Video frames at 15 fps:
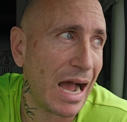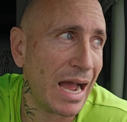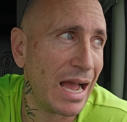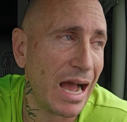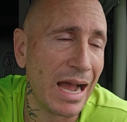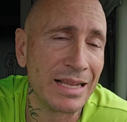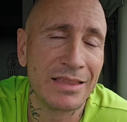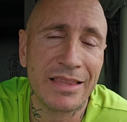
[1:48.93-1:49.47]

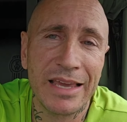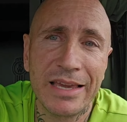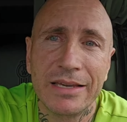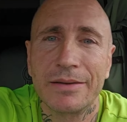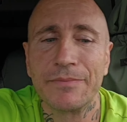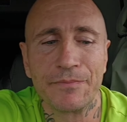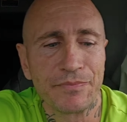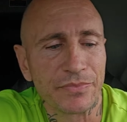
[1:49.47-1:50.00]
I I
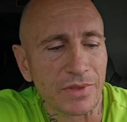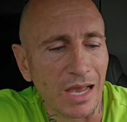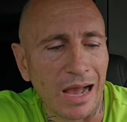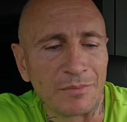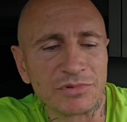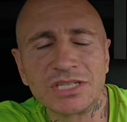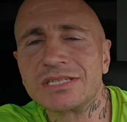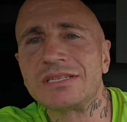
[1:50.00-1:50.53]
think
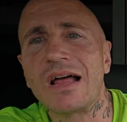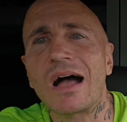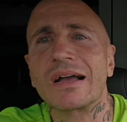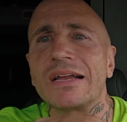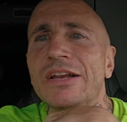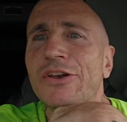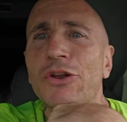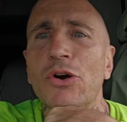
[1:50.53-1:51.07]
I'm just
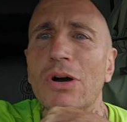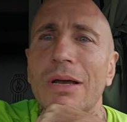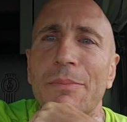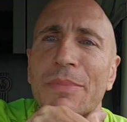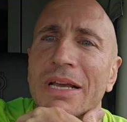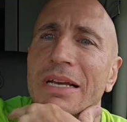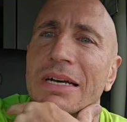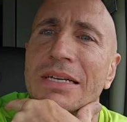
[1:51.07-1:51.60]
not going to do
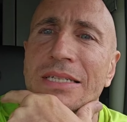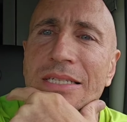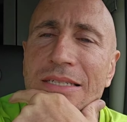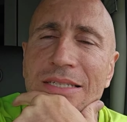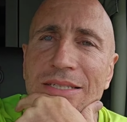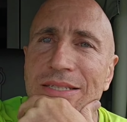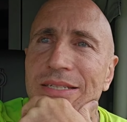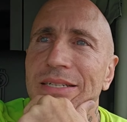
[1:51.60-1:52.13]
it
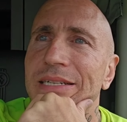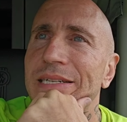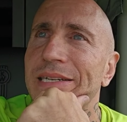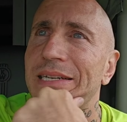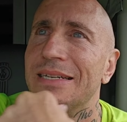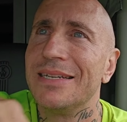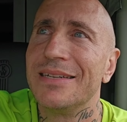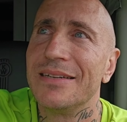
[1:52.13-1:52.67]
because
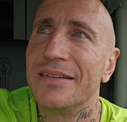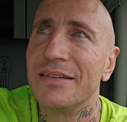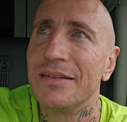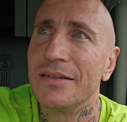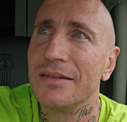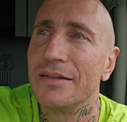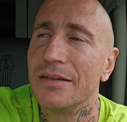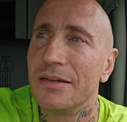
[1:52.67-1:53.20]

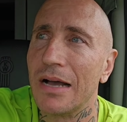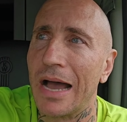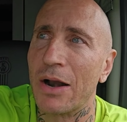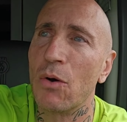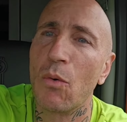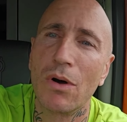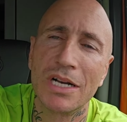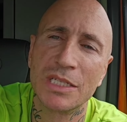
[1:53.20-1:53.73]

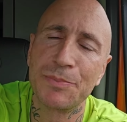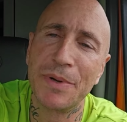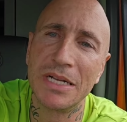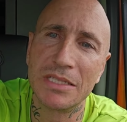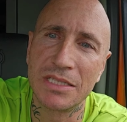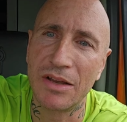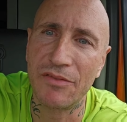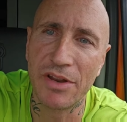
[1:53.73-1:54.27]
I don't want to
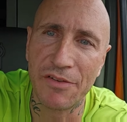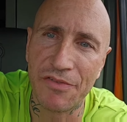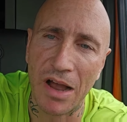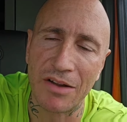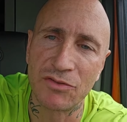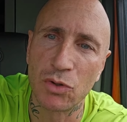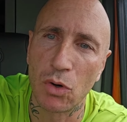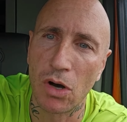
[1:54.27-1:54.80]
spend
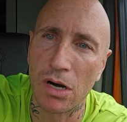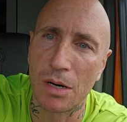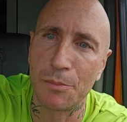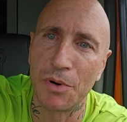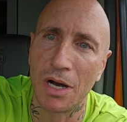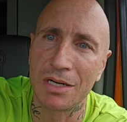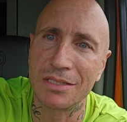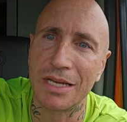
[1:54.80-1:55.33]
75 to
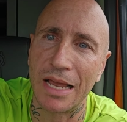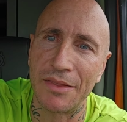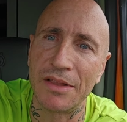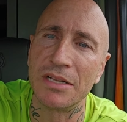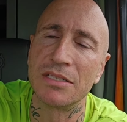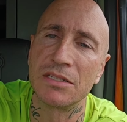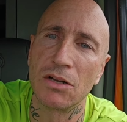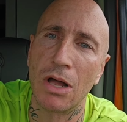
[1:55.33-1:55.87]
100 bucks
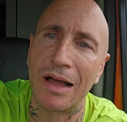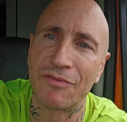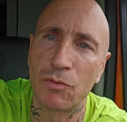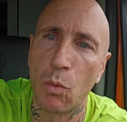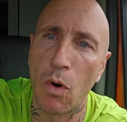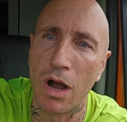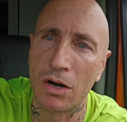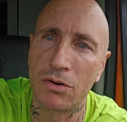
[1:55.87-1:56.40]
and then still
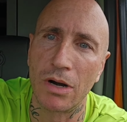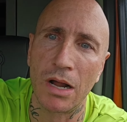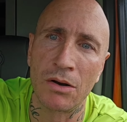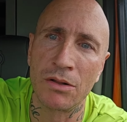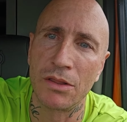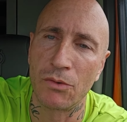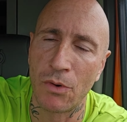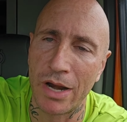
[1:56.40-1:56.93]
have to walk
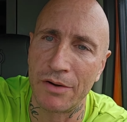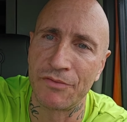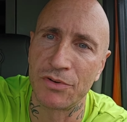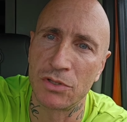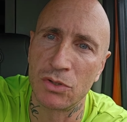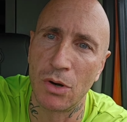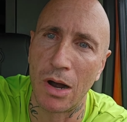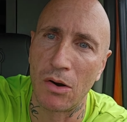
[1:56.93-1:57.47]
around in the rain
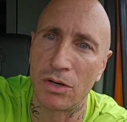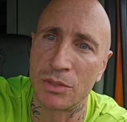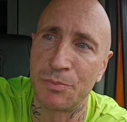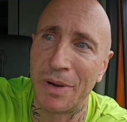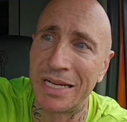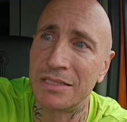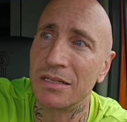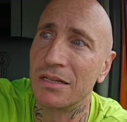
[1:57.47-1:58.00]
for 2
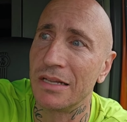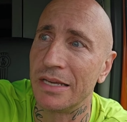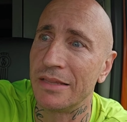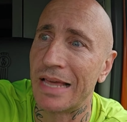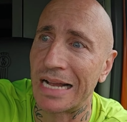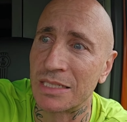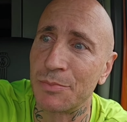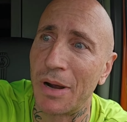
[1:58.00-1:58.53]
hours.
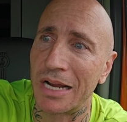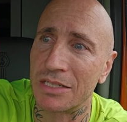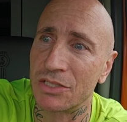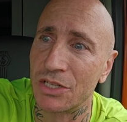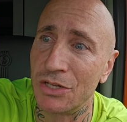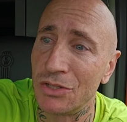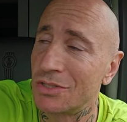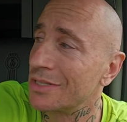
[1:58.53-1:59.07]
Basically, that's my
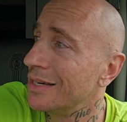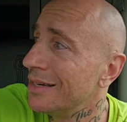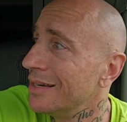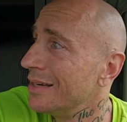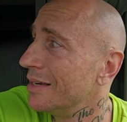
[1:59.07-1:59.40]
excuse.